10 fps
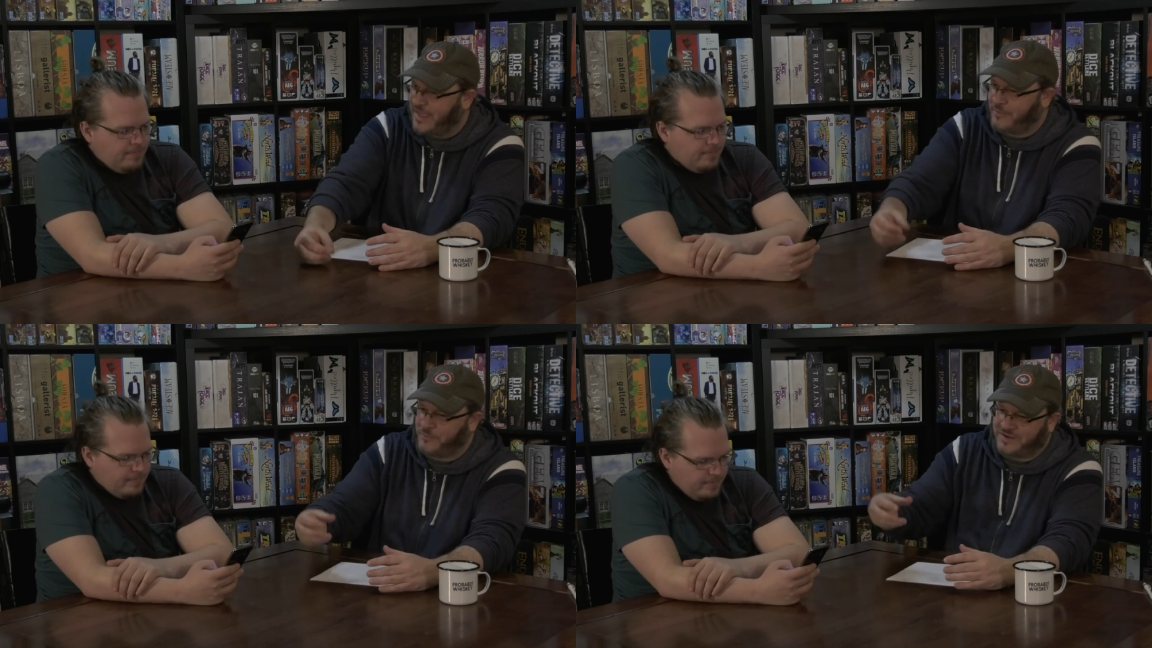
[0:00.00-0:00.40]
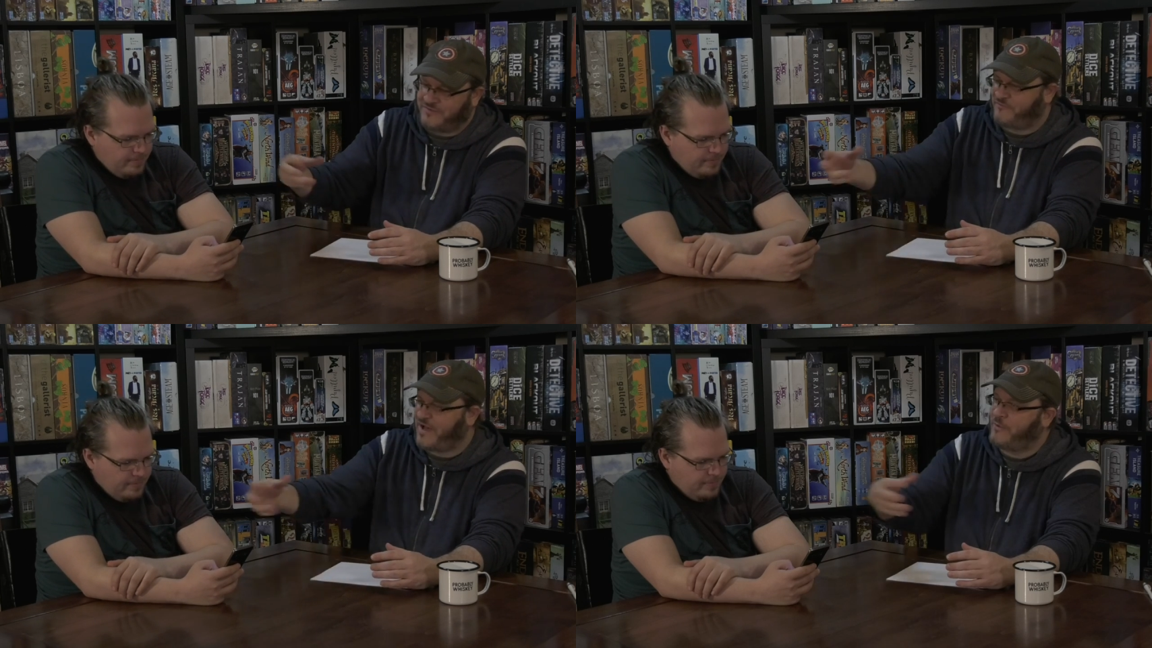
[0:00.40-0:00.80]
Speaker 1: and we
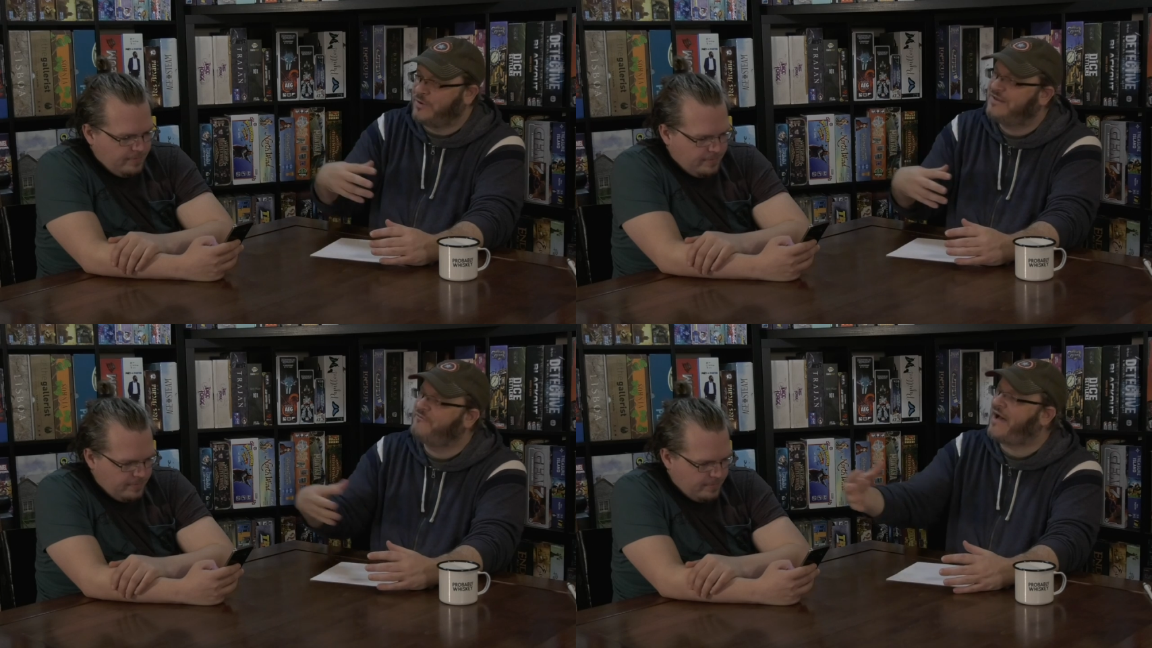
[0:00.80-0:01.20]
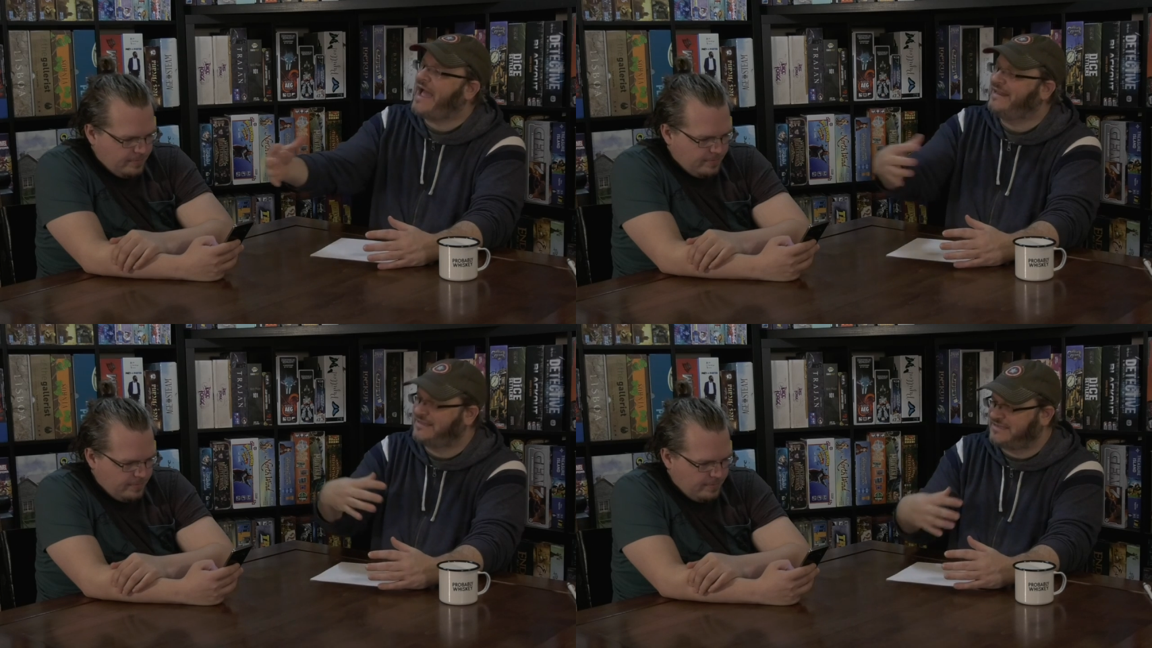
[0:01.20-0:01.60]
divide we
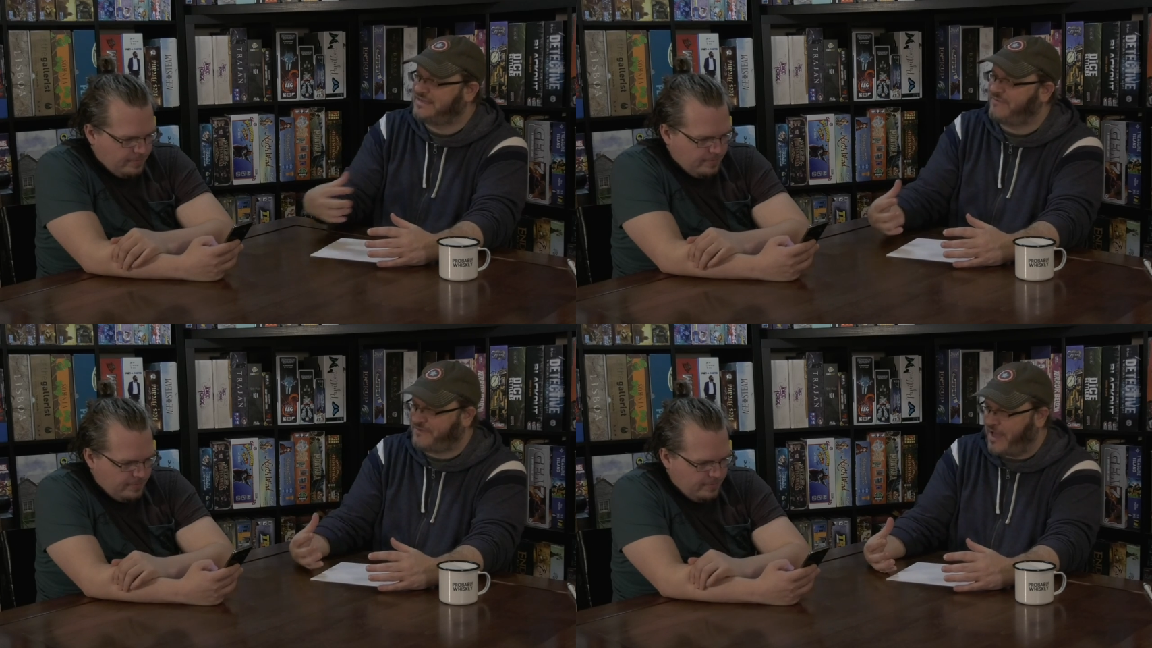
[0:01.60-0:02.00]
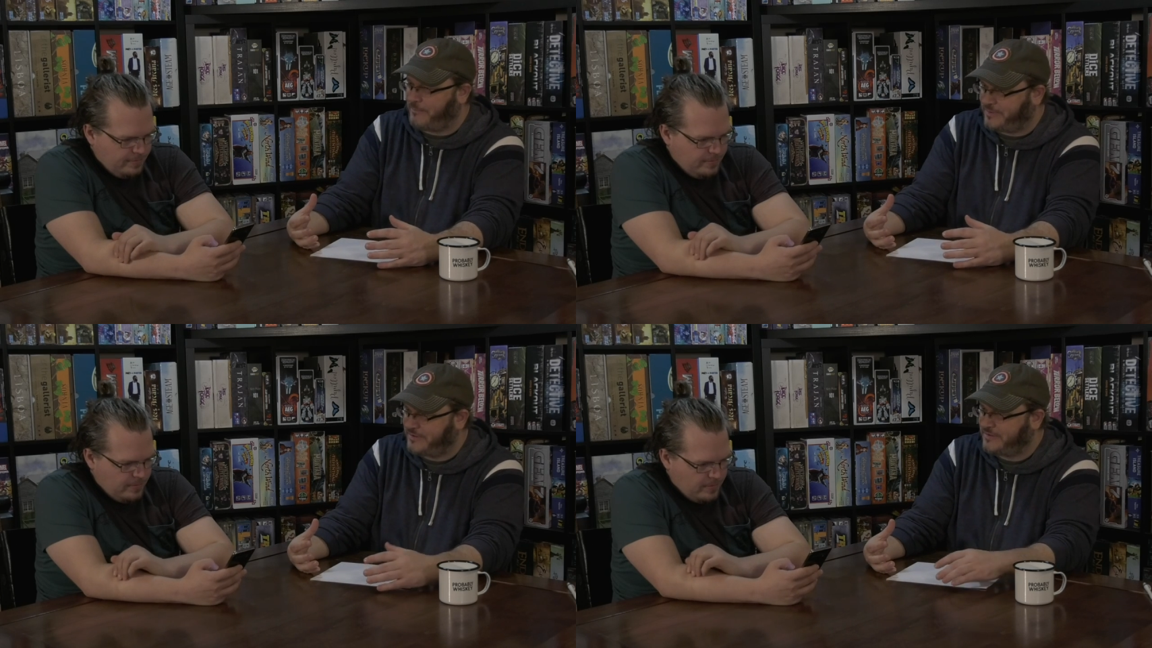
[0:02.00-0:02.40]
divide the stuff up.